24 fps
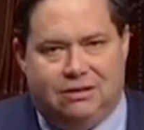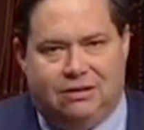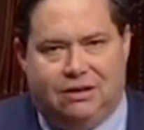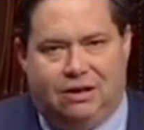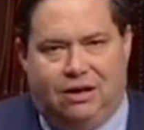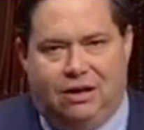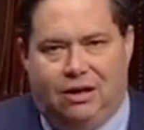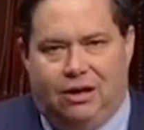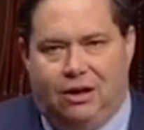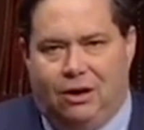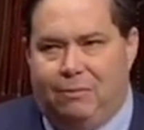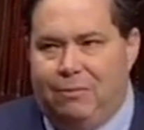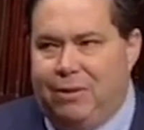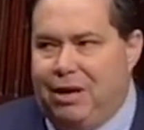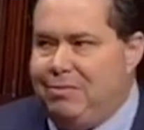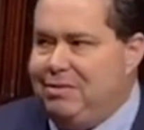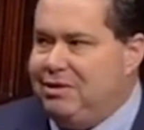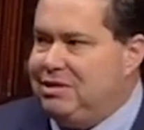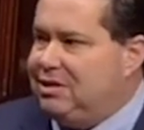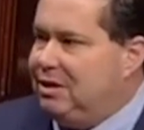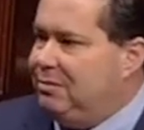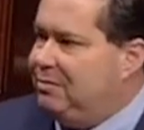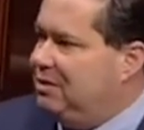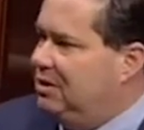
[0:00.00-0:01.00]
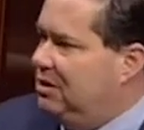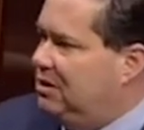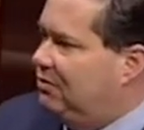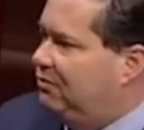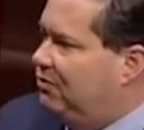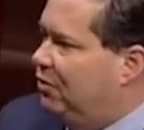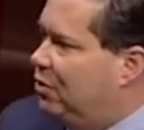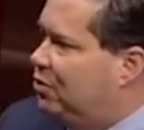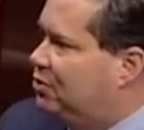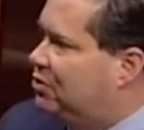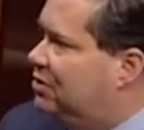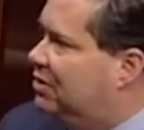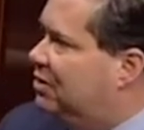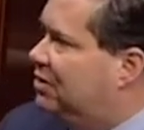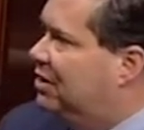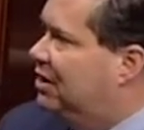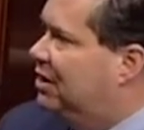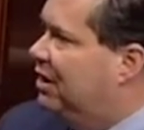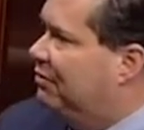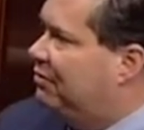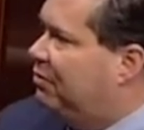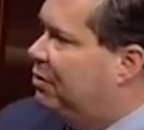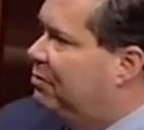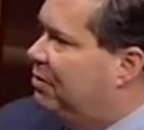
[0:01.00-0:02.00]
You know, maybe some of these folks in the
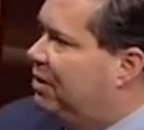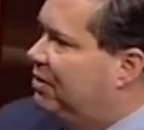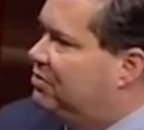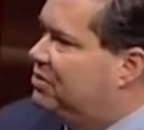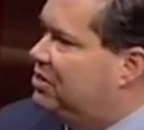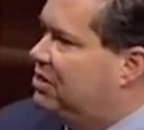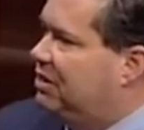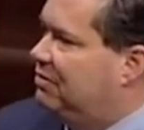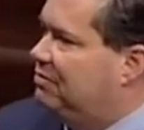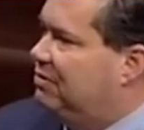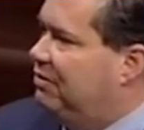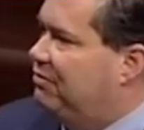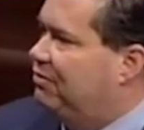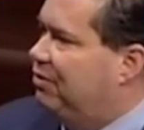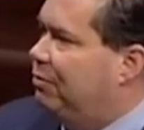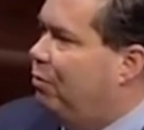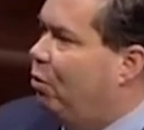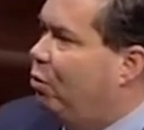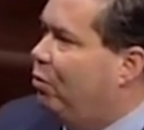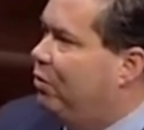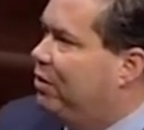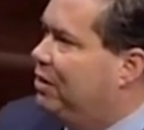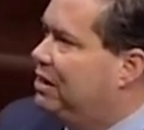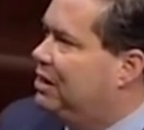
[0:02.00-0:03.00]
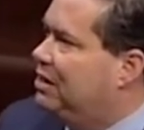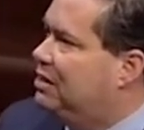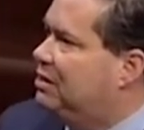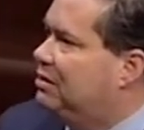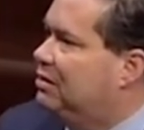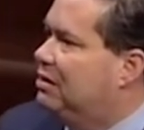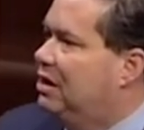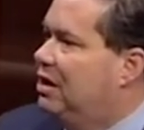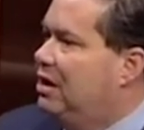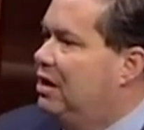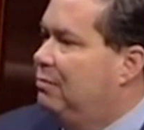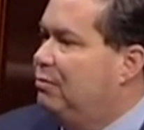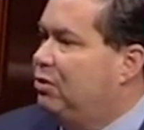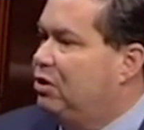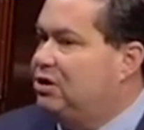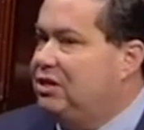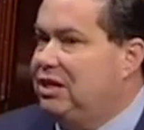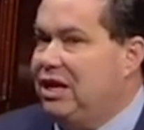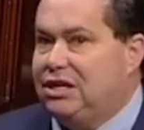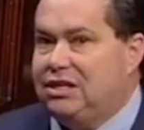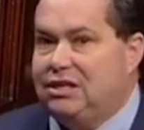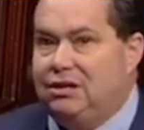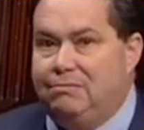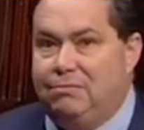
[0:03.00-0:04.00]
government have shifted from, well, we need to
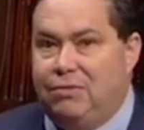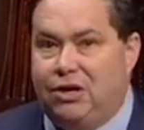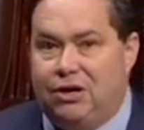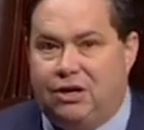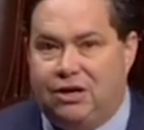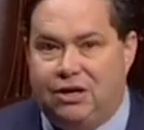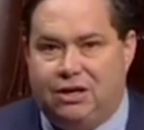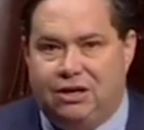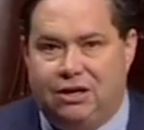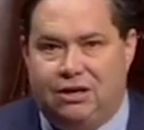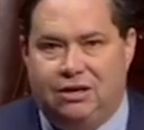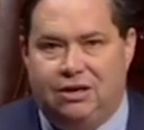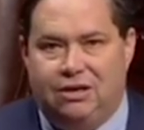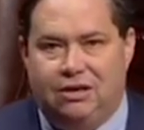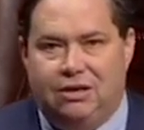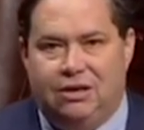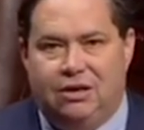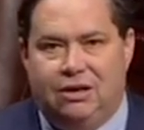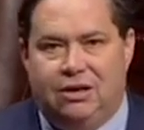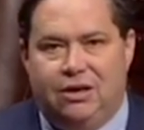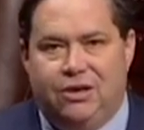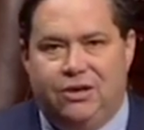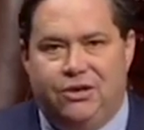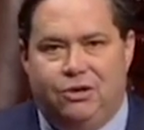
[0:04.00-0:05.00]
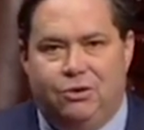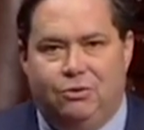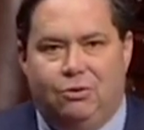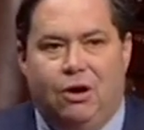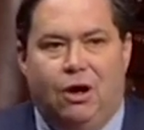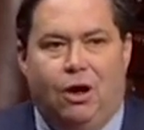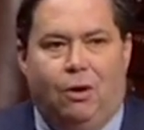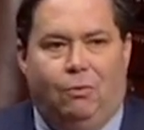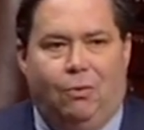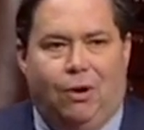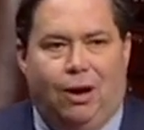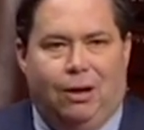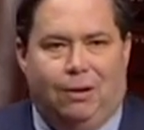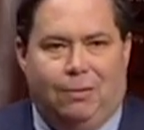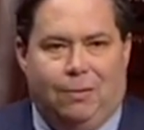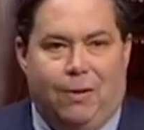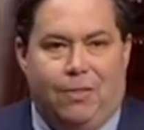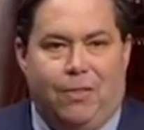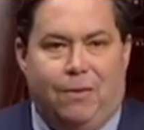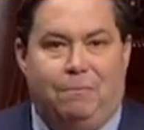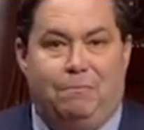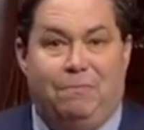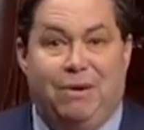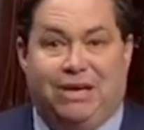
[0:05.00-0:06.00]
protect America, to, well, the
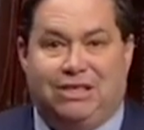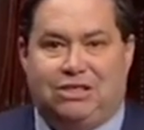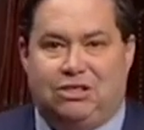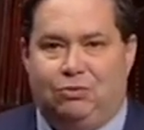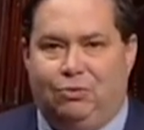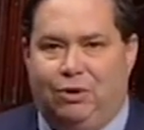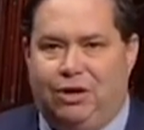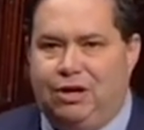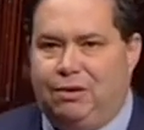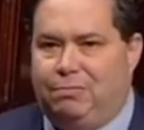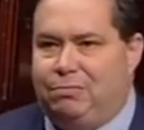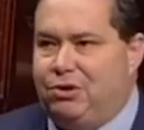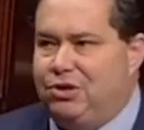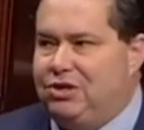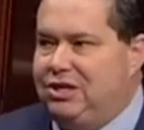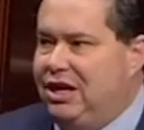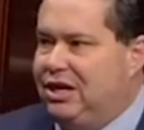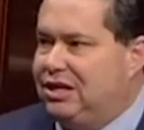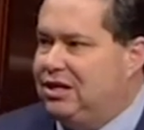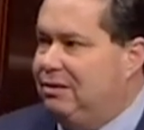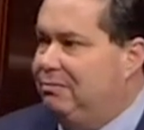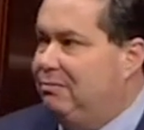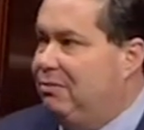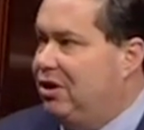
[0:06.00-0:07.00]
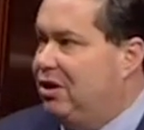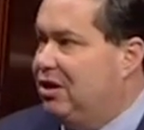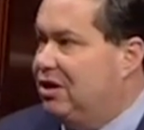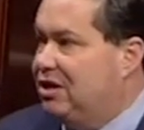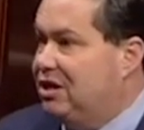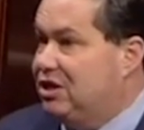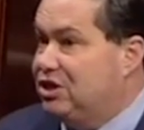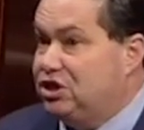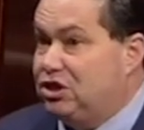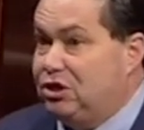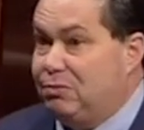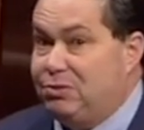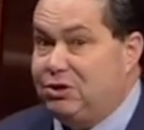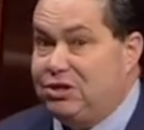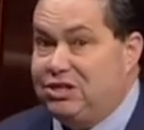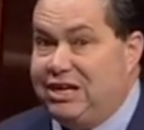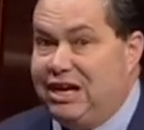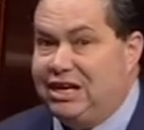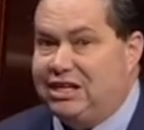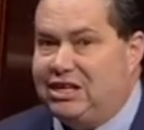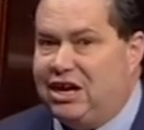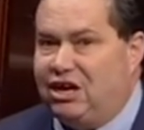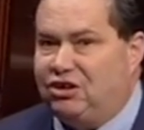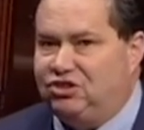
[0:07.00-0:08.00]
best way to protect America is to
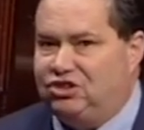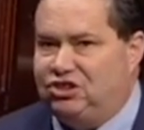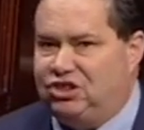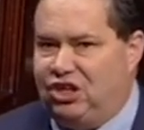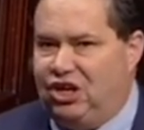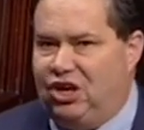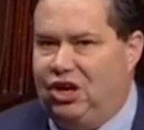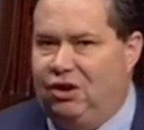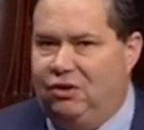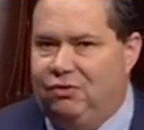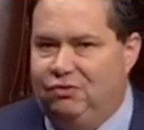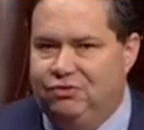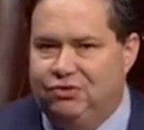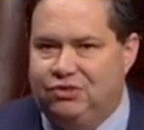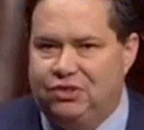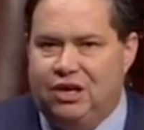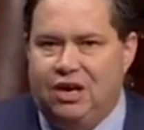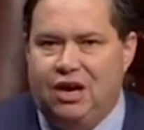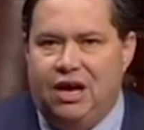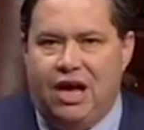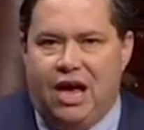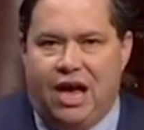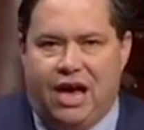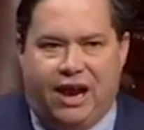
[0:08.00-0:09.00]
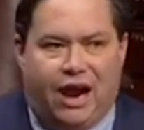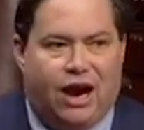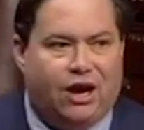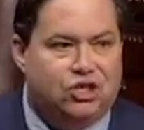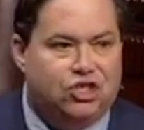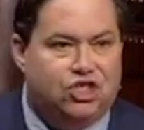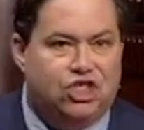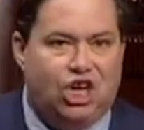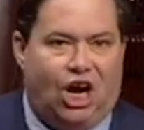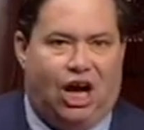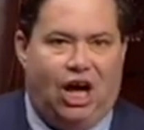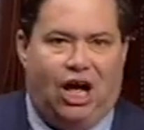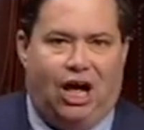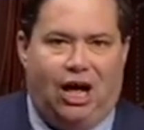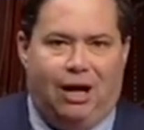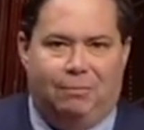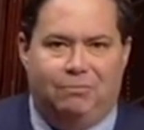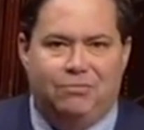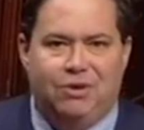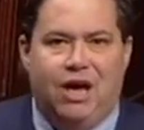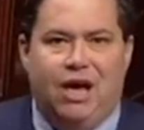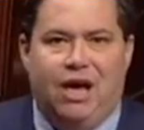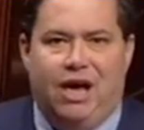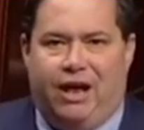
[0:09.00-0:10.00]
protect ourselves and our job
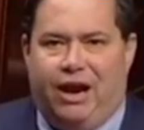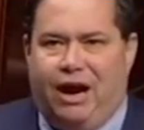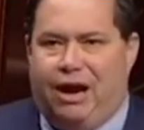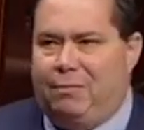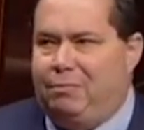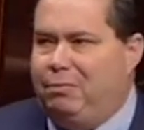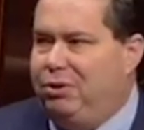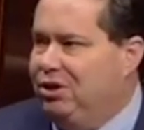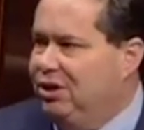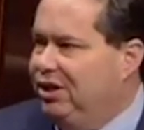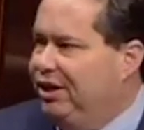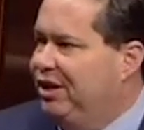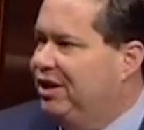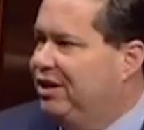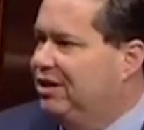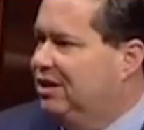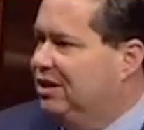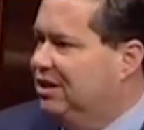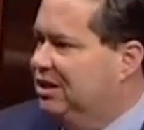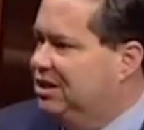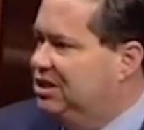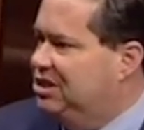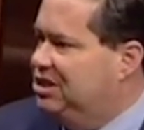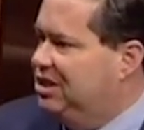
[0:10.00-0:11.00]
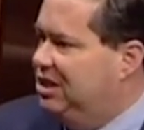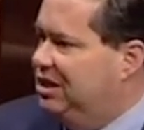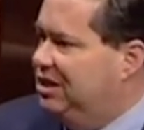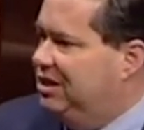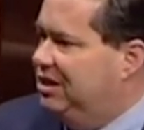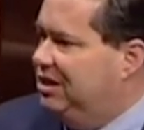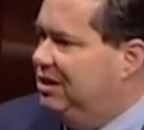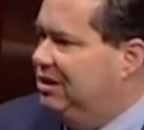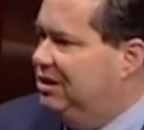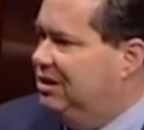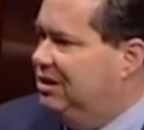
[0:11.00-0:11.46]
and our political agenda.